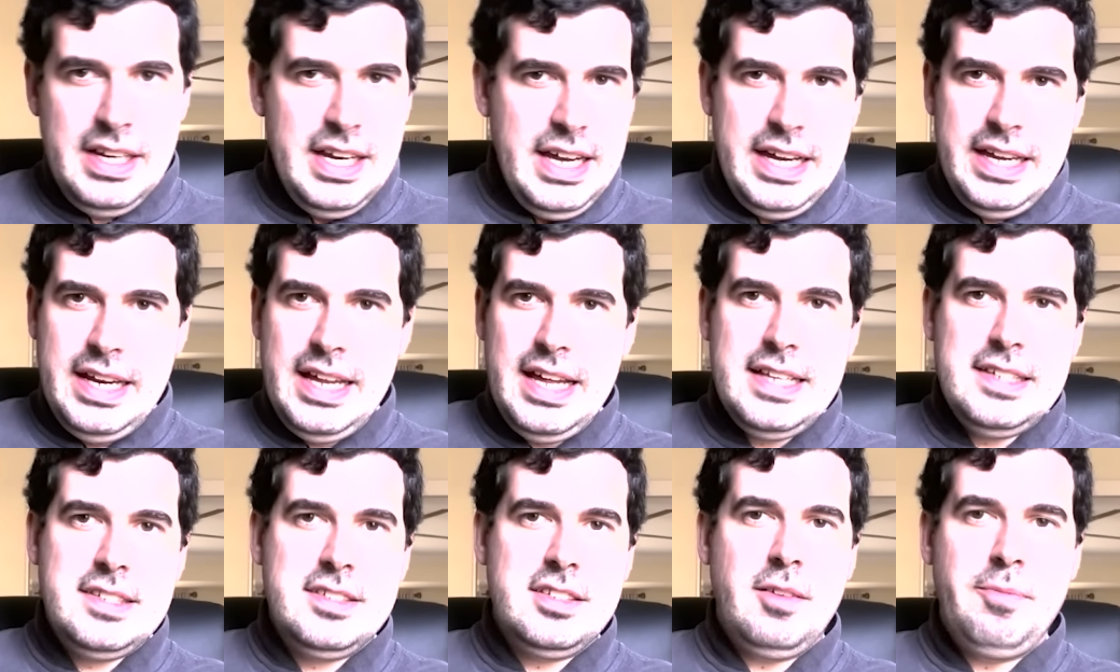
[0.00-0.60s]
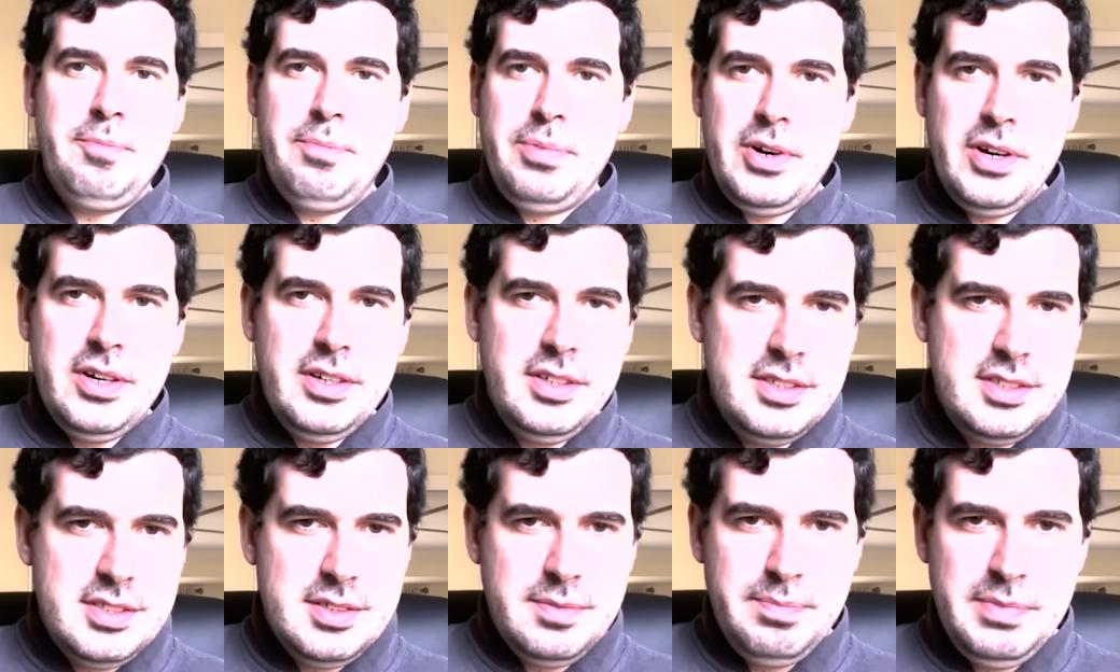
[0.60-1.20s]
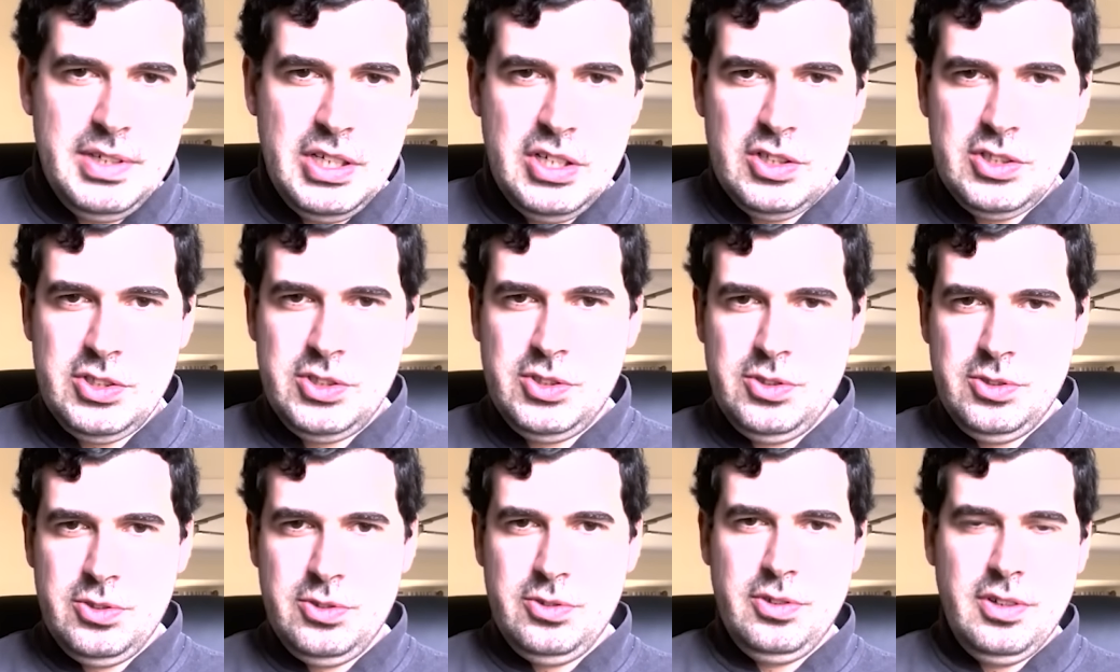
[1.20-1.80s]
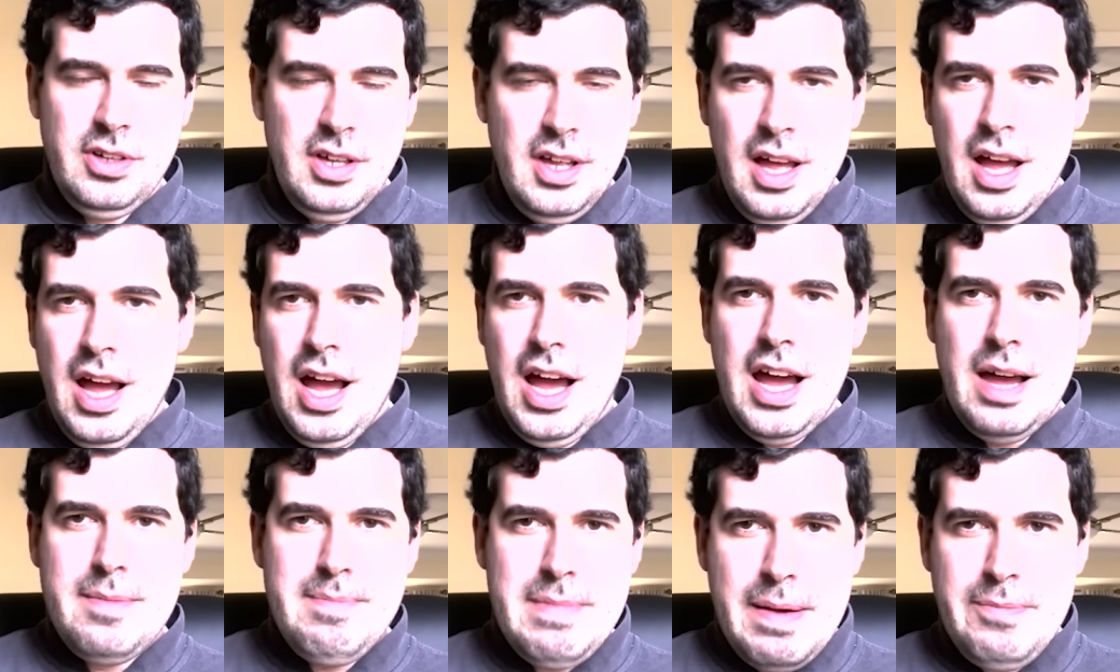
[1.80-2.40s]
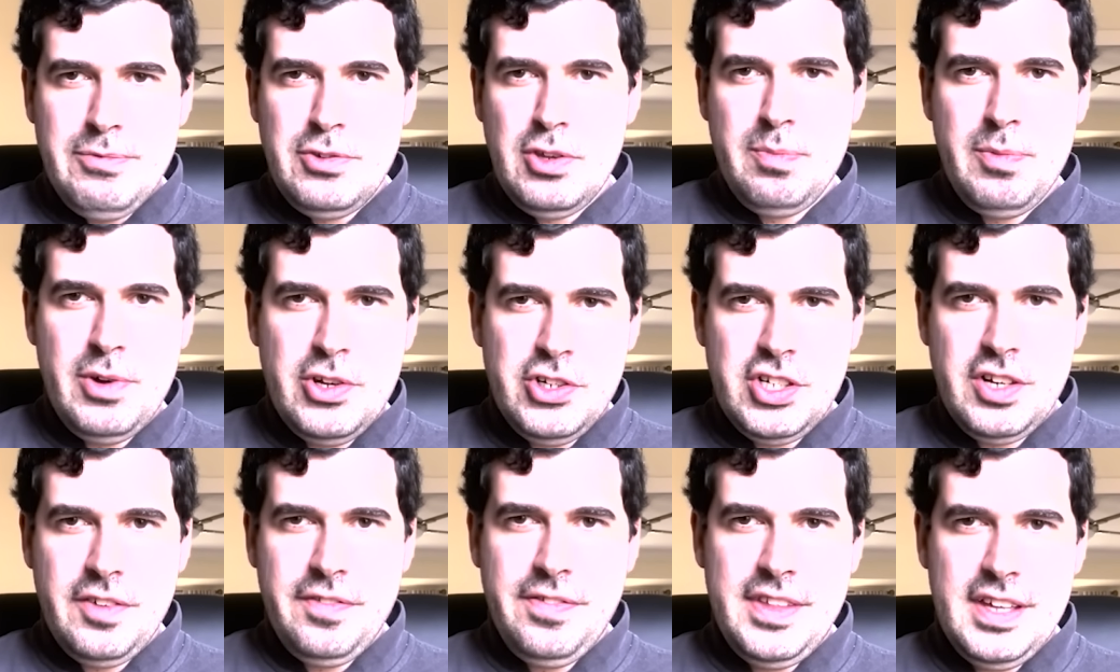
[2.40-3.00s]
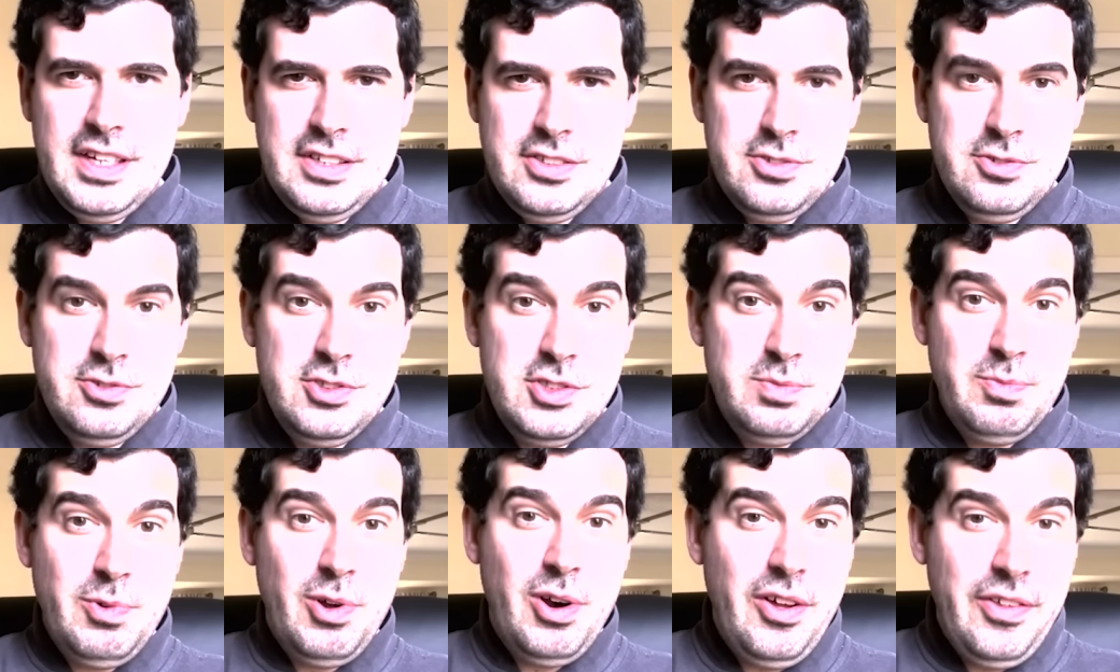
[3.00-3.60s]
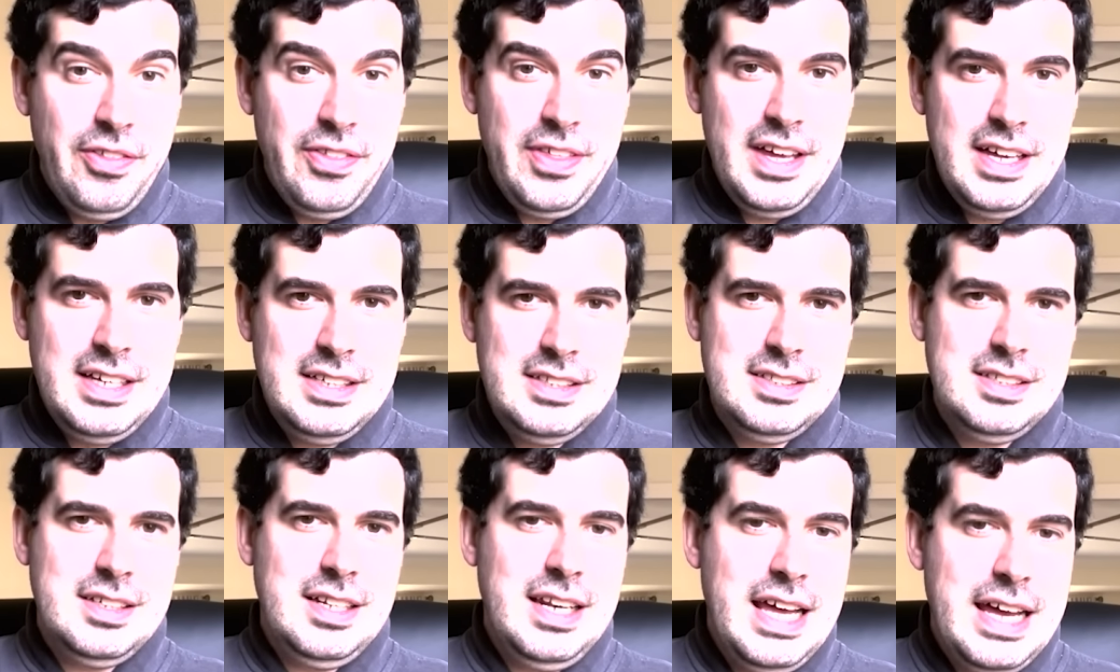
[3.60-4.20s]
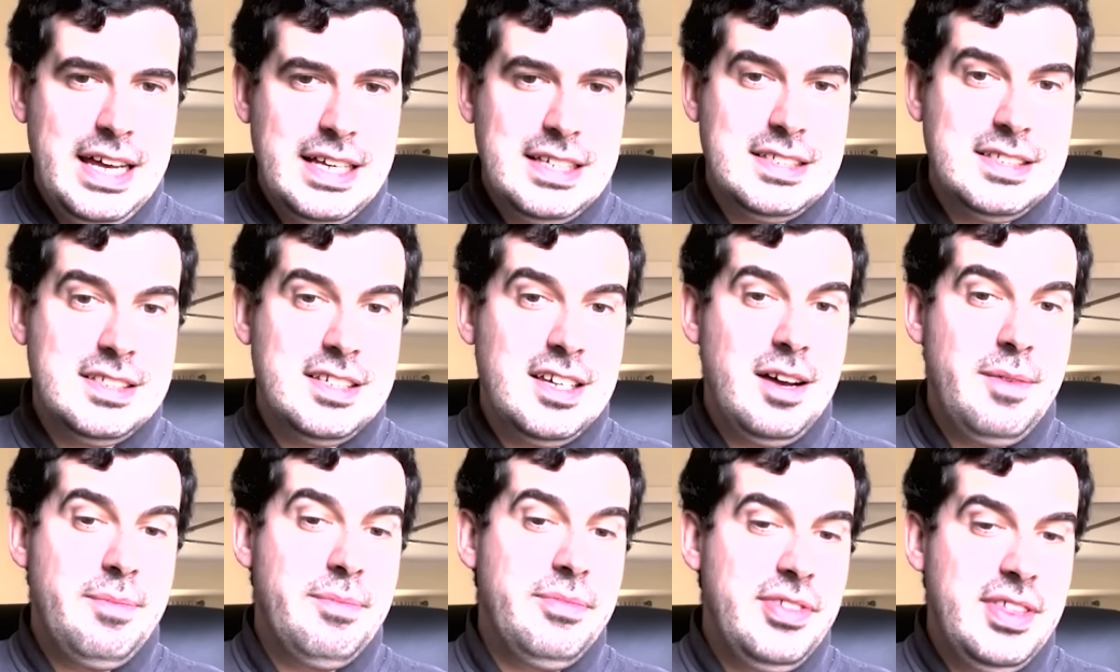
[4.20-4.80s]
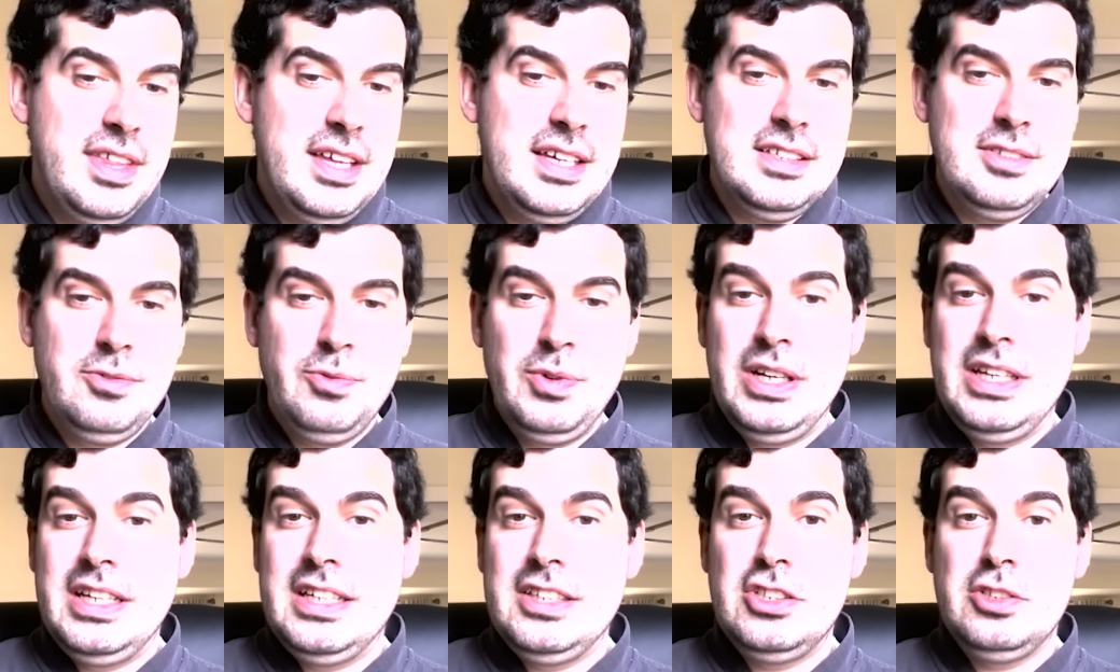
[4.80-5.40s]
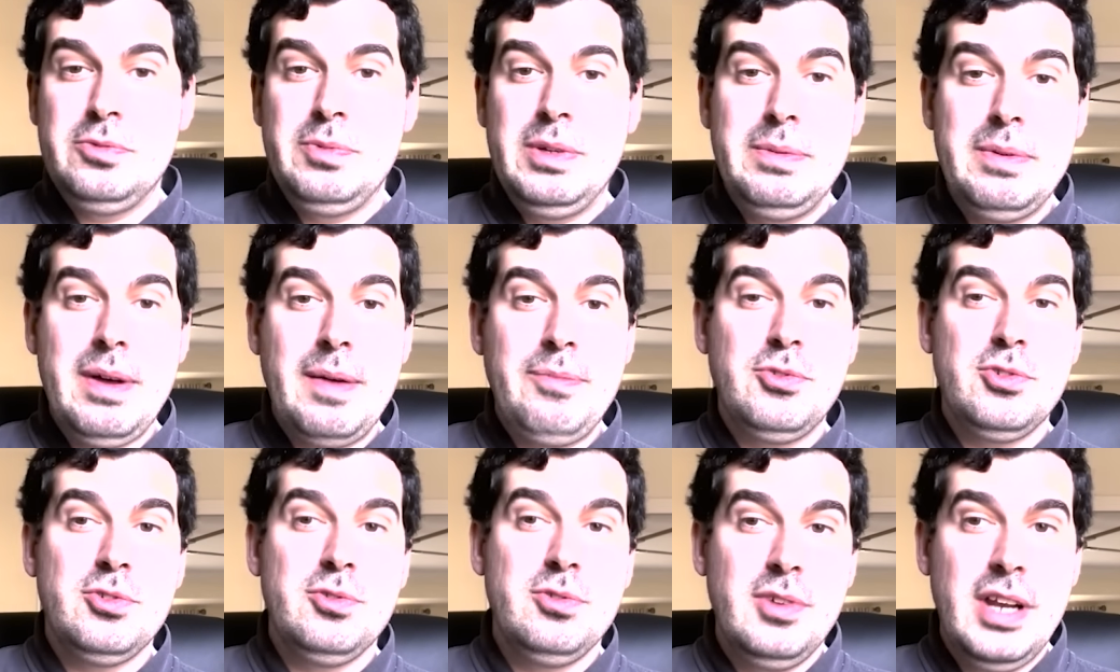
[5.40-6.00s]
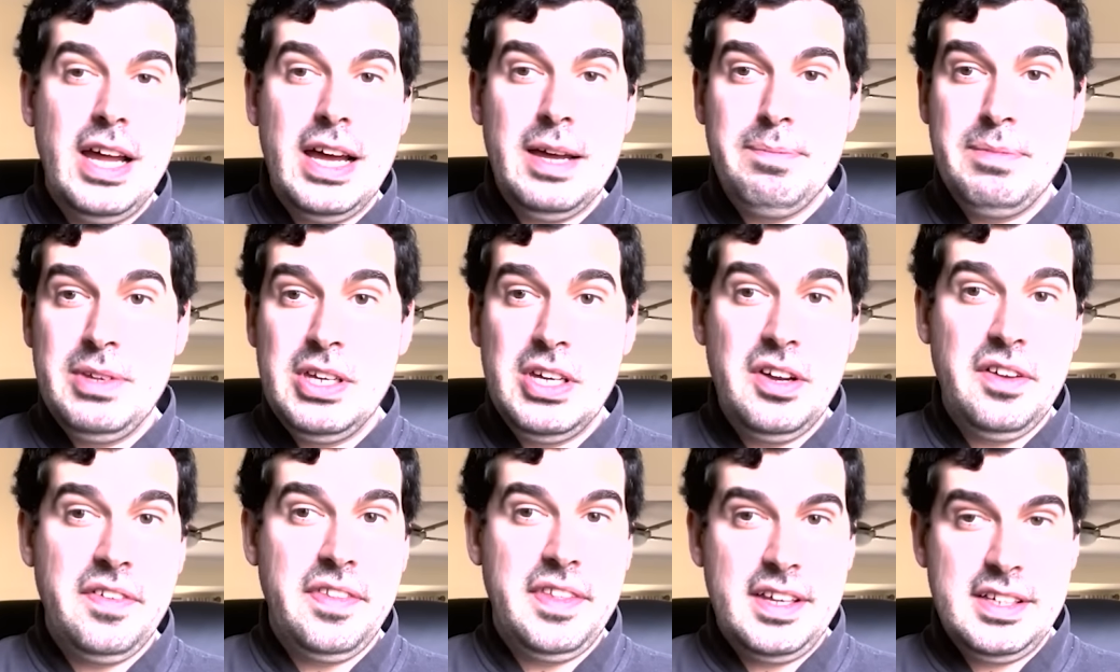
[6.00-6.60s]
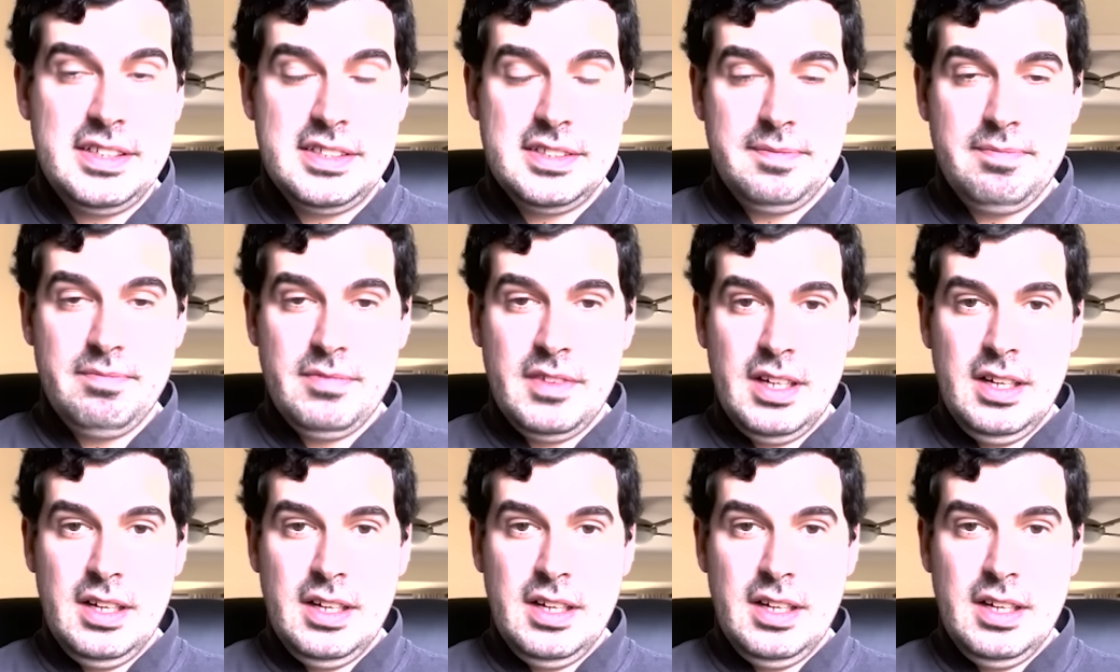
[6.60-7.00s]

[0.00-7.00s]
and at some point because you uh, mapped a bunch of things to smaller things like some things will need to be mapped to like bigger things